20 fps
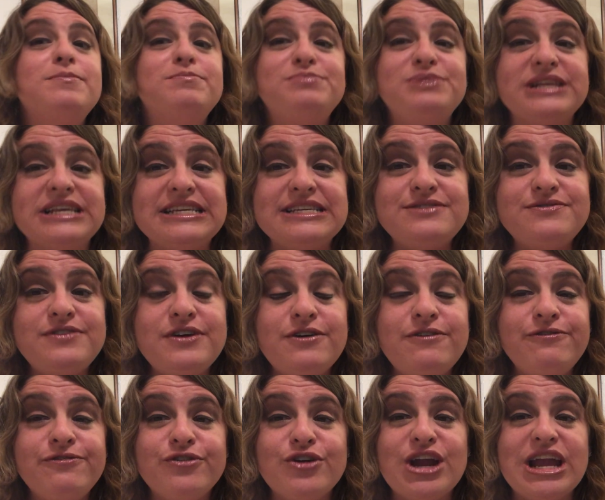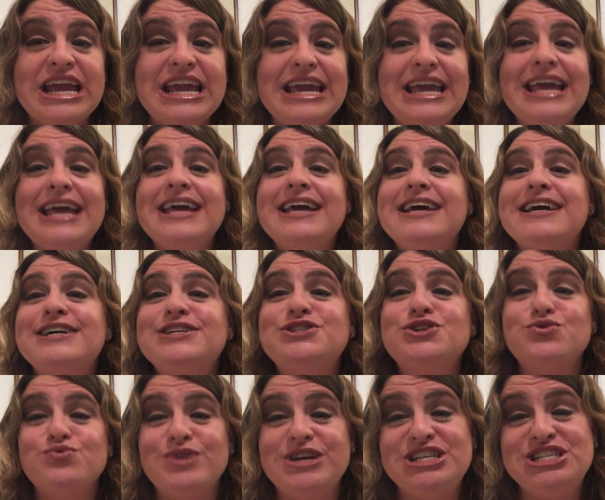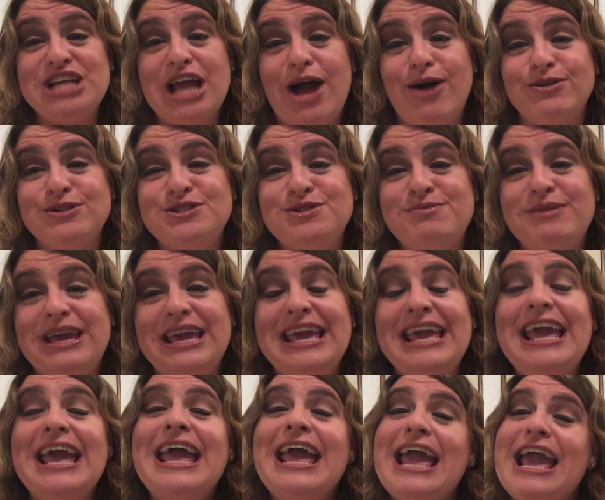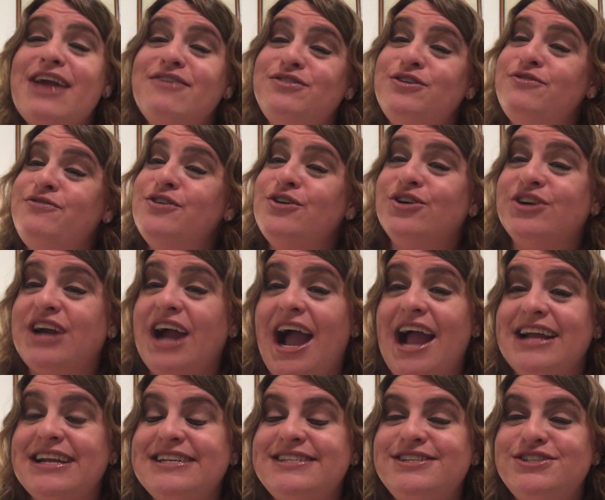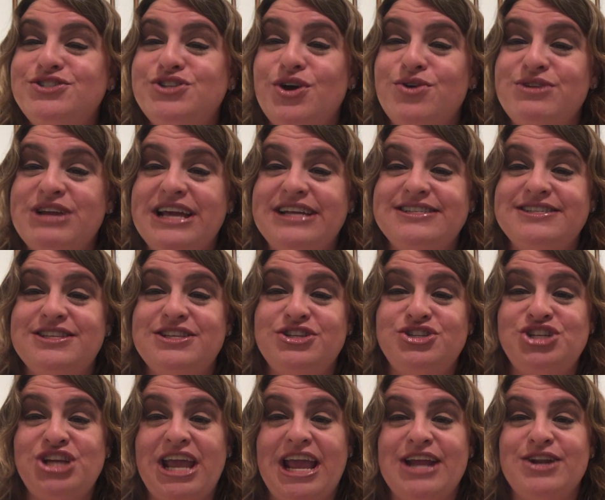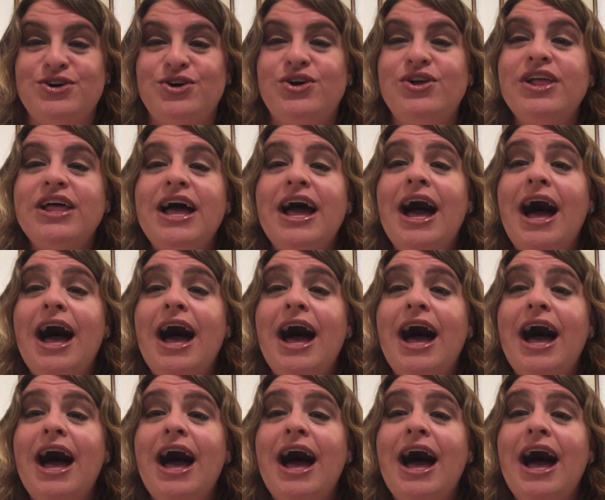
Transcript: Please feel free to reach out to me if you feel guided to donate to the channel.